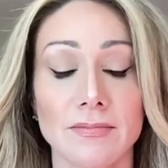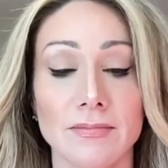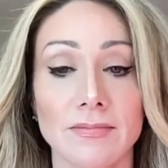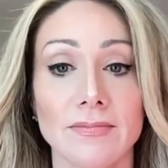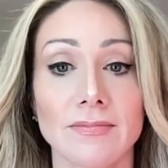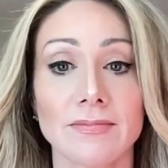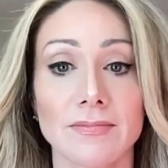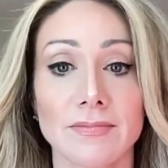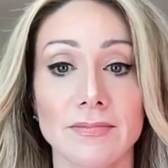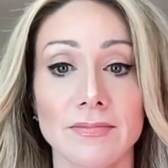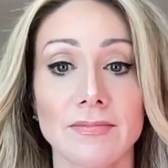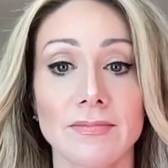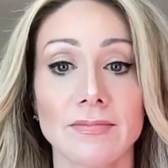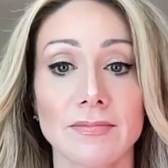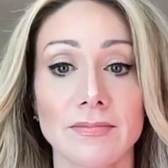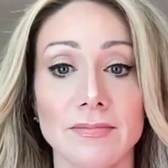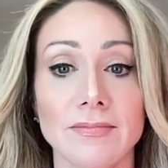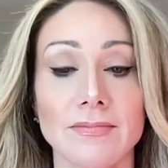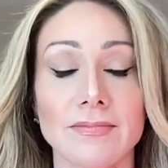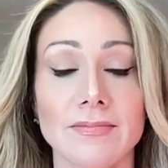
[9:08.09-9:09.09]

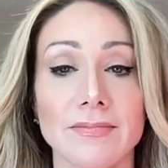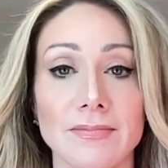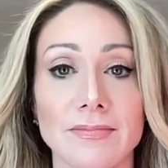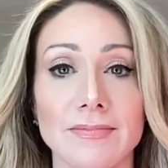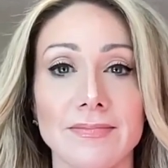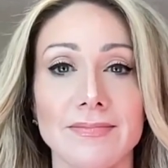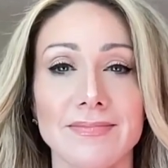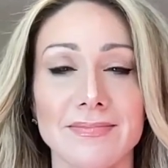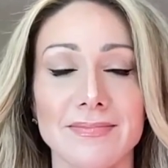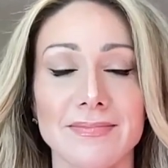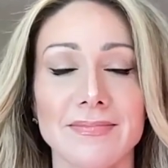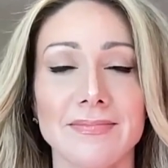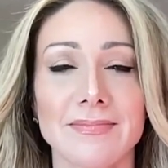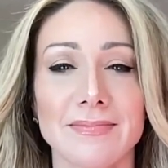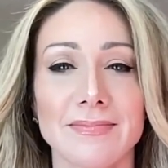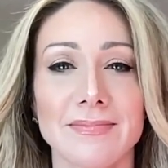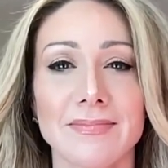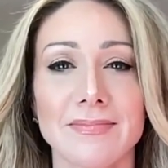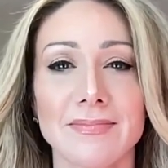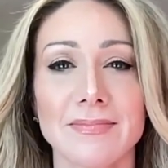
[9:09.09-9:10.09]

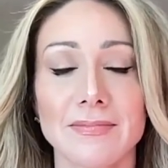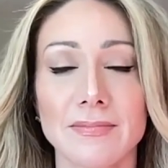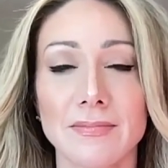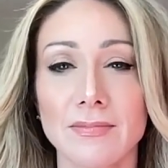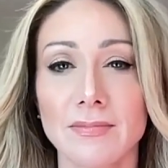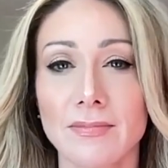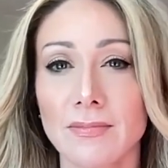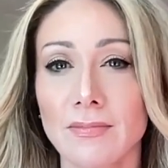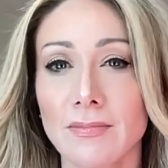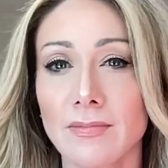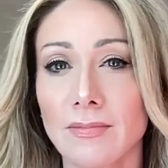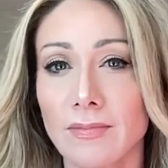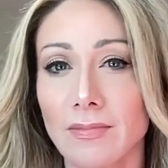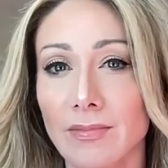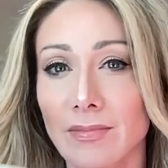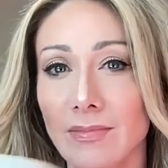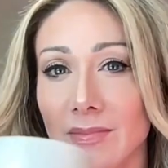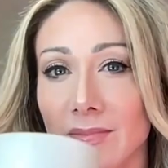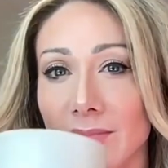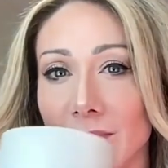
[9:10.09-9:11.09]

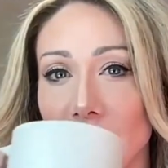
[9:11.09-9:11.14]
[no speech]